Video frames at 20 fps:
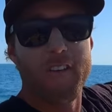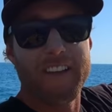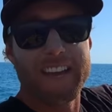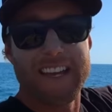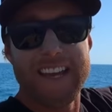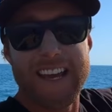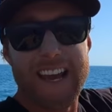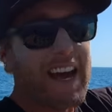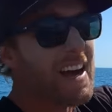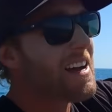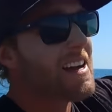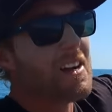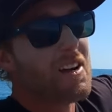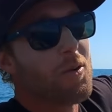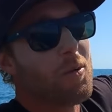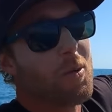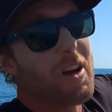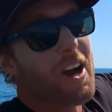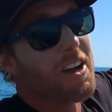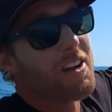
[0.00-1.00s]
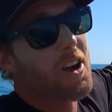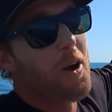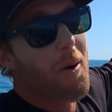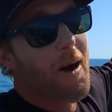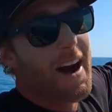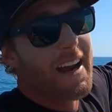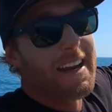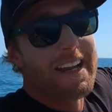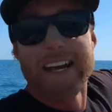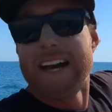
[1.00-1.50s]
all the gear, we've got no
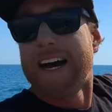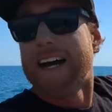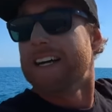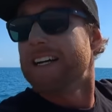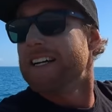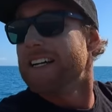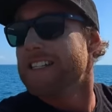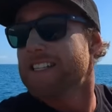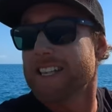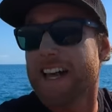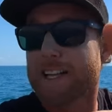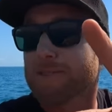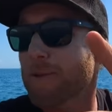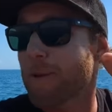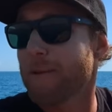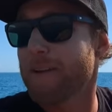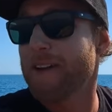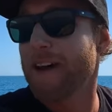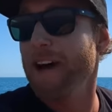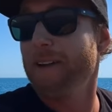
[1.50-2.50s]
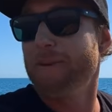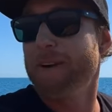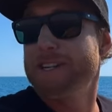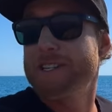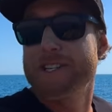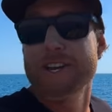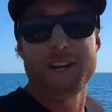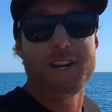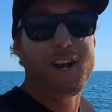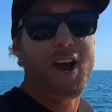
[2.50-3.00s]
idea. So that's what we're doing. We're
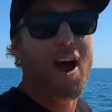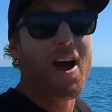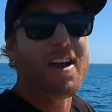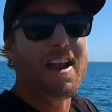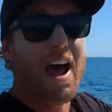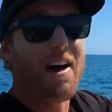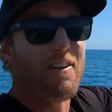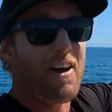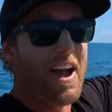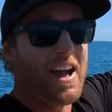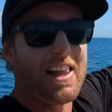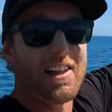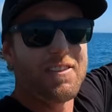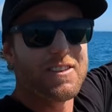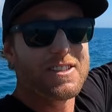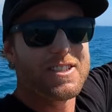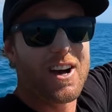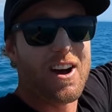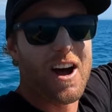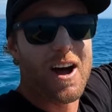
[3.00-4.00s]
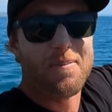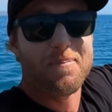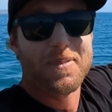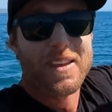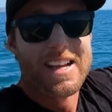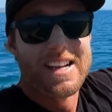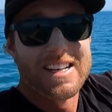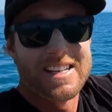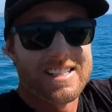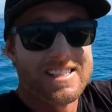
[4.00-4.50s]
just gonna go and have a hell of a time.
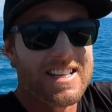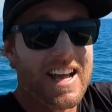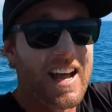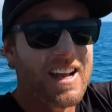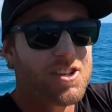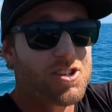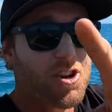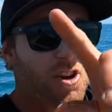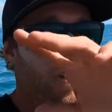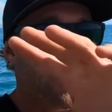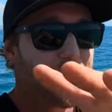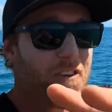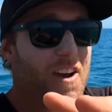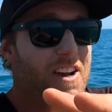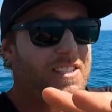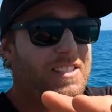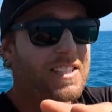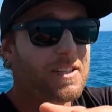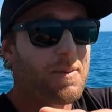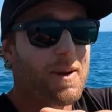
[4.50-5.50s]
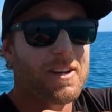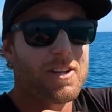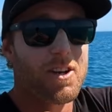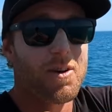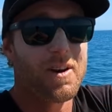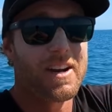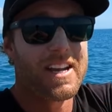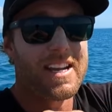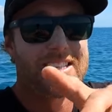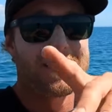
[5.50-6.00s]
Stay tuned. First thing we're
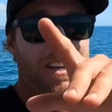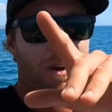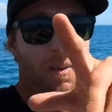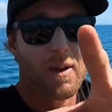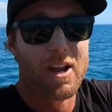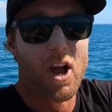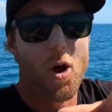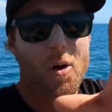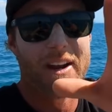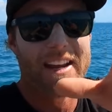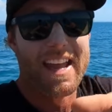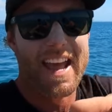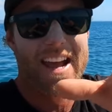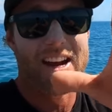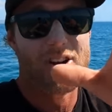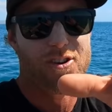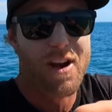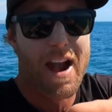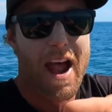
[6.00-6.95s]
doing is we're going to get